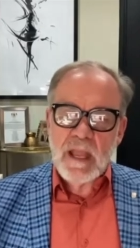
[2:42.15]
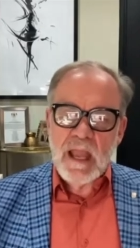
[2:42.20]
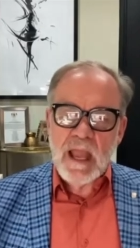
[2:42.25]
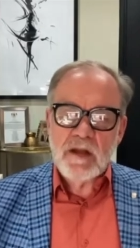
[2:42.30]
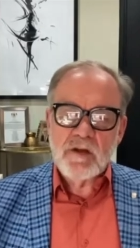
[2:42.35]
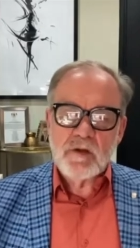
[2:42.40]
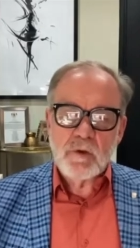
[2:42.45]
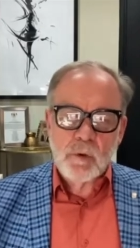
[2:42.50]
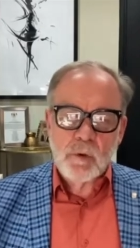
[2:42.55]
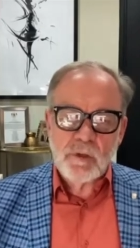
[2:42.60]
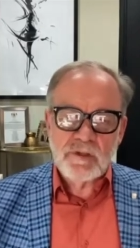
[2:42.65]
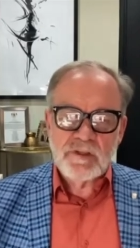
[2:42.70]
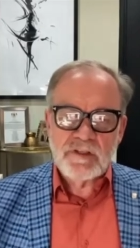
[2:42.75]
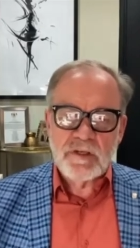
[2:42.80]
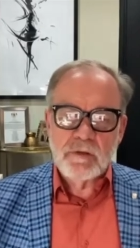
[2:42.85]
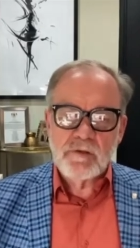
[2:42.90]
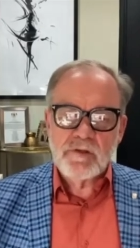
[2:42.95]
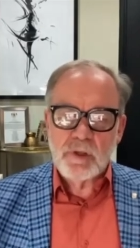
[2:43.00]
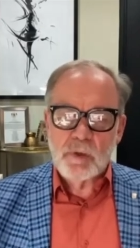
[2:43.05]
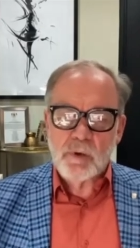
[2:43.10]
and
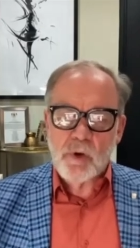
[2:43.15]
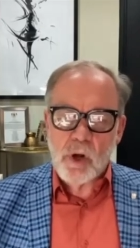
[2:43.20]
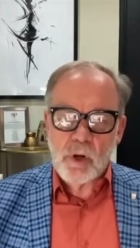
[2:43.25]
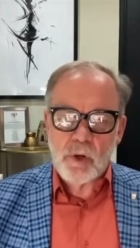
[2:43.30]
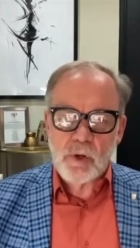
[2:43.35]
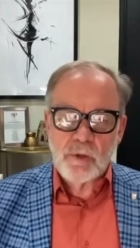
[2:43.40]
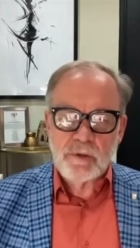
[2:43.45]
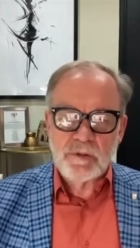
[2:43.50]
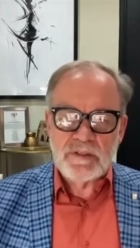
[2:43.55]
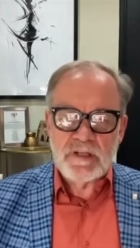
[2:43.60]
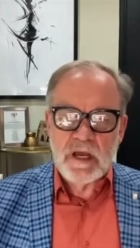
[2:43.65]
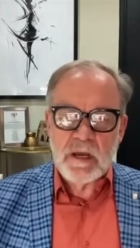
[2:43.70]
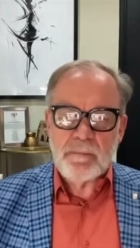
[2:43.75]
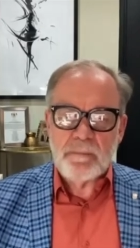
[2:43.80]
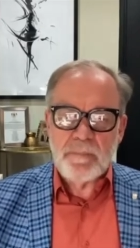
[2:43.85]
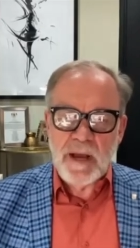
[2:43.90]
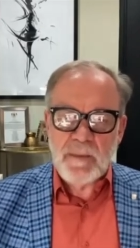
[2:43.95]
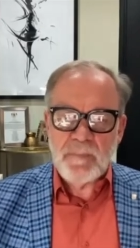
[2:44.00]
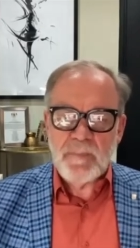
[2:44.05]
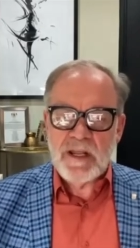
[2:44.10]
also to hold a
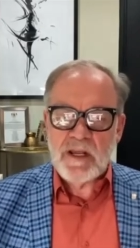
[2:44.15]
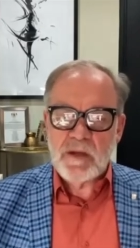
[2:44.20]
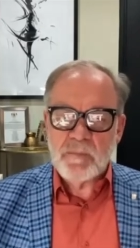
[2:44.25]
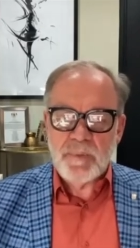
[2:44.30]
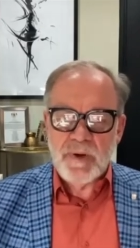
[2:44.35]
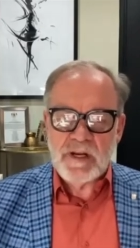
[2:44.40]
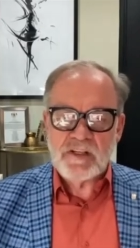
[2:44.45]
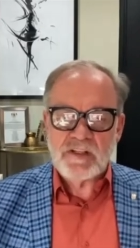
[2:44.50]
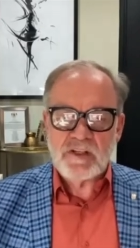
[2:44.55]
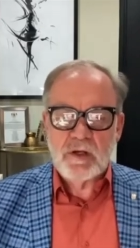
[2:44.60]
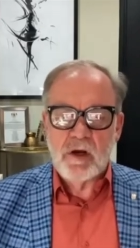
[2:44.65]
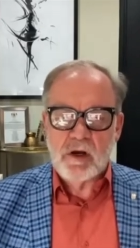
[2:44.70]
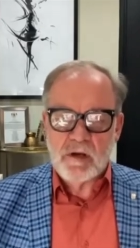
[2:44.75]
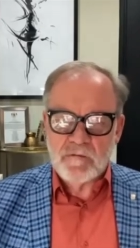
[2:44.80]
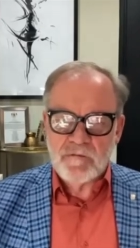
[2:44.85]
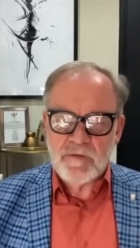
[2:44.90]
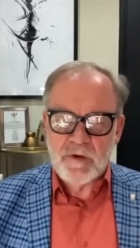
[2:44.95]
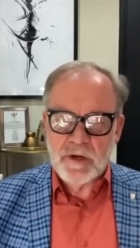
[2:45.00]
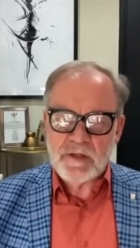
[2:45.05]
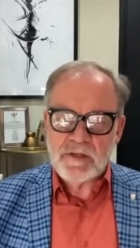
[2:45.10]
public press
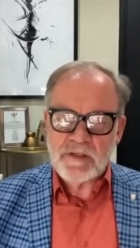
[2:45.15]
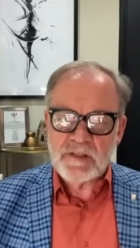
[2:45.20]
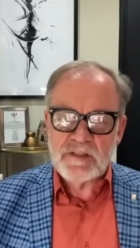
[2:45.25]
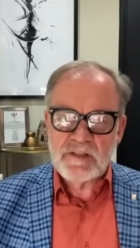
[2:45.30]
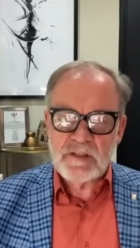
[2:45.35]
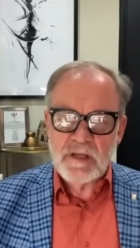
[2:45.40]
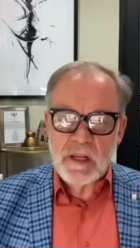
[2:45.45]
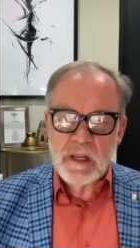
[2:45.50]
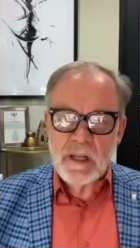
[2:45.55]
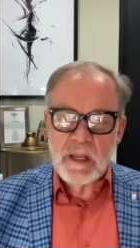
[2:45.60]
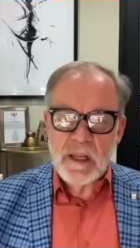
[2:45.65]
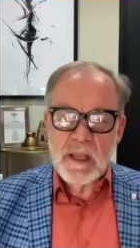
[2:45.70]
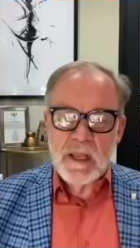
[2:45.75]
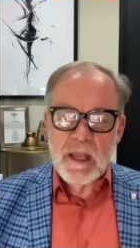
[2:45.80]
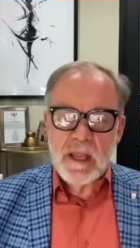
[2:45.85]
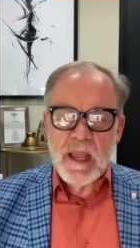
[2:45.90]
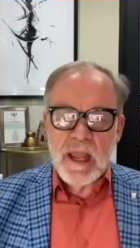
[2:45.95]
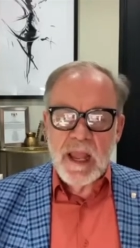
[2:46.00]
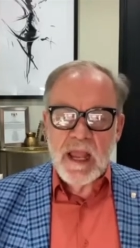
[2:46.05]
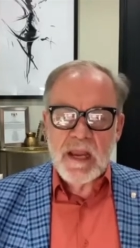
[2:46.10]
conference
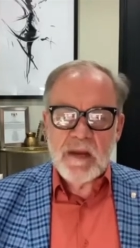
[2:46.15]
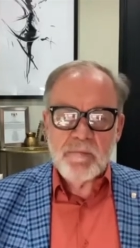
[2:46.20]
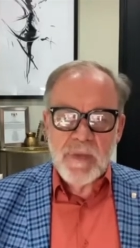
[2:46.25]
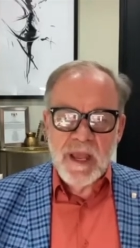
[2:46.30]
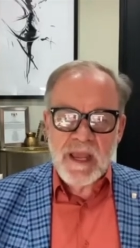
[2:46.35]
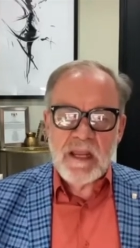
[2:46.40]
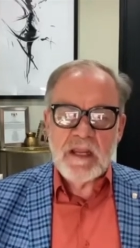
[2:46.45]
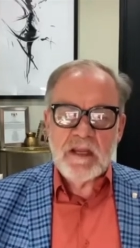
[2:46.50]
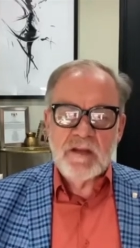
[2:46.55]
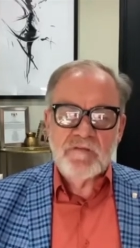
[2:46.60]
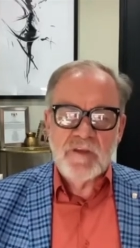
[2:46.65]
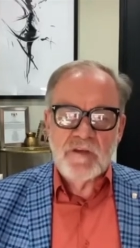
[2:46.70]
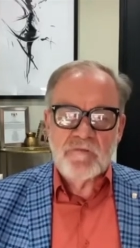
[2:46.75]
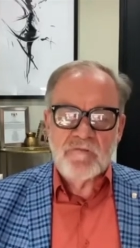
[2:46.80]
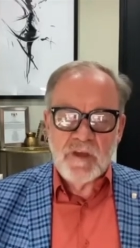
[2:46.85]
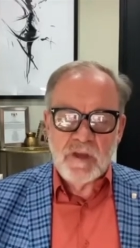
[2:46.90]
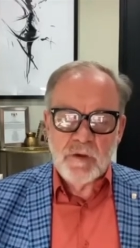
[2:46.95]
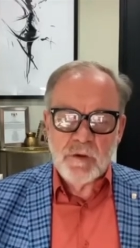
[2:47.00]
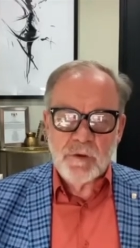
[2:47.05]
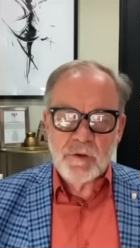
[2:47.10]
and make the
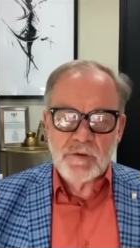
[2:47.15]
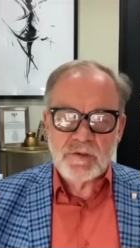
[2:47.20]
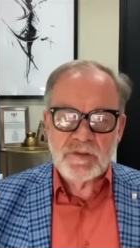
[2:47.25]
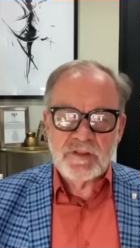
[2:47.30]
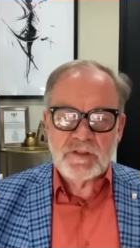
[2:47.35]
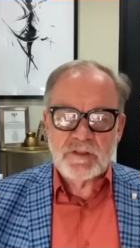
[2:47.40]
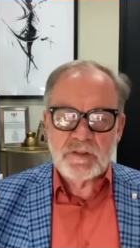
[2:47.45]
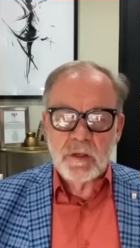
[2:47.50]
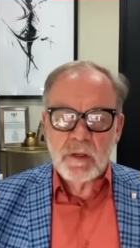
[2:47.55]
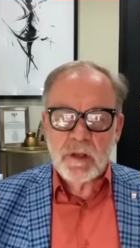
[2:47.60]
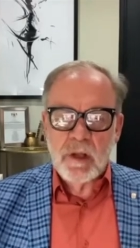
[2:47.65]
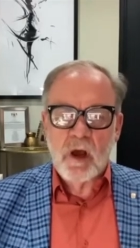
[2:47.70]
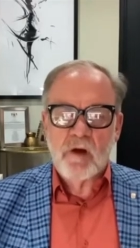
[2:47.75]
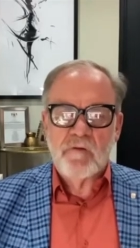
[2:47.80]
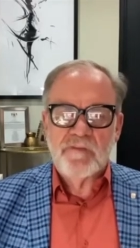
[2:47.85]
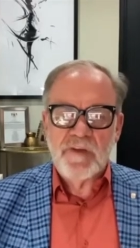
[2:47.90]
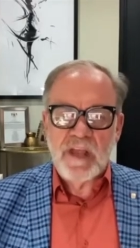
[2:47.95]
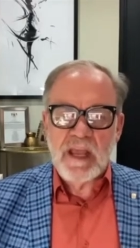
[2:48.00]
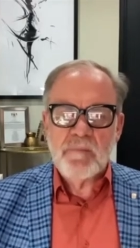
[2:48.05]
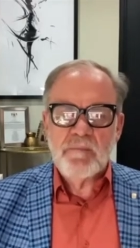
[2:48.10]
views
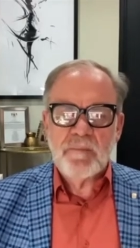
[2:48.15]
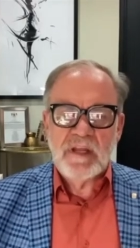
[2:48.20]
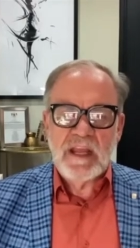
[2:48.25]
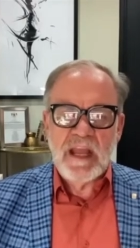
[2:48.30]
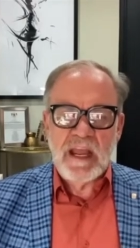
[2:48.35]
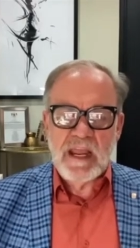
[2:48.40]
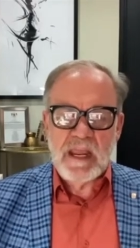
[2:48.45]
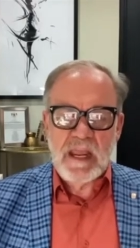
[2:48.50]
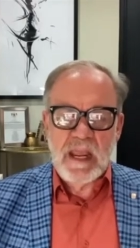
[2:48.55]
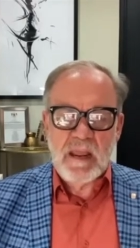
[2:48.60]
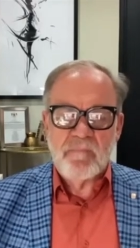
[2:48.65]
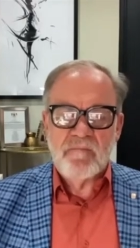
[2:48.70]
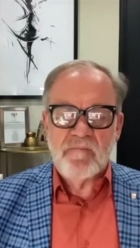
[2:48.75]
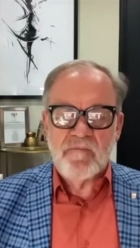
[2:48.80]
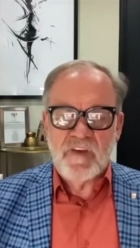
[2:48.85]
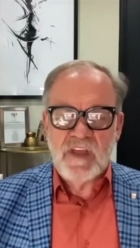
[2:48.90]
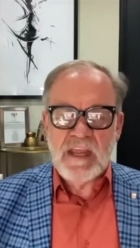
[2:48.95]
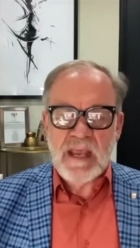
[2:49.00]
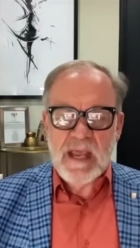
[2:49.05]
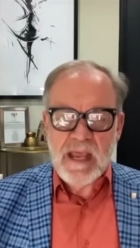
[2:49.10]
of
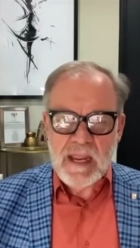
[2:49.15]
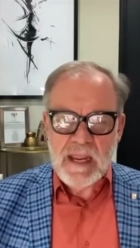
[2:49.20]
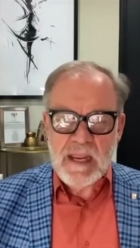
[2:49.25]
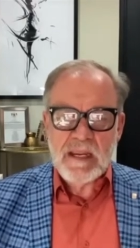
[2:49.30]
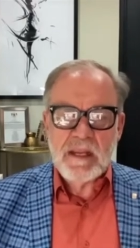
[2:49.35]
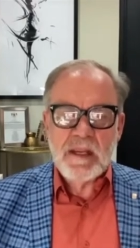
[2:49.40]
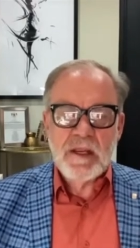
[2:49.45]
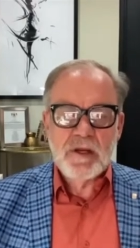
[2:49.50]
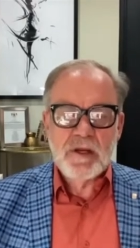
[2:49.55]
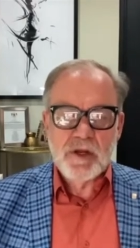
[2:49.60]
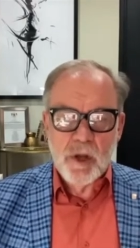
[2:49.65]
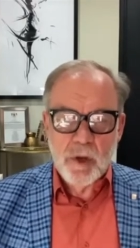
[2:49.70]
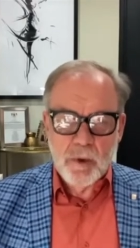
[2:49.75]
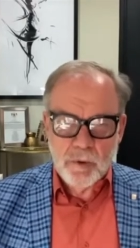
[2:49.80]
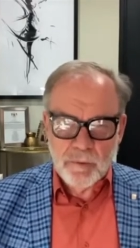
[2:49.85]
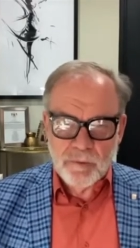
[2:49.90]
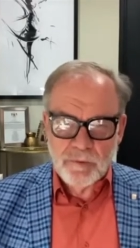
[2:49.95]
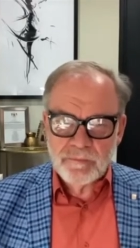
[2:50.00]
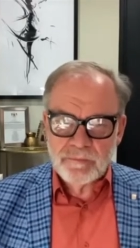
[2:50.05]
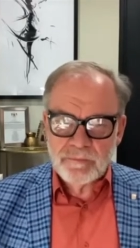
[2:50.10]
MKMVA,
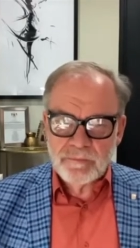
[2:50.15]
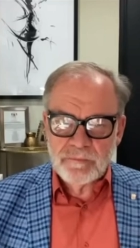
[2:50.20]
no.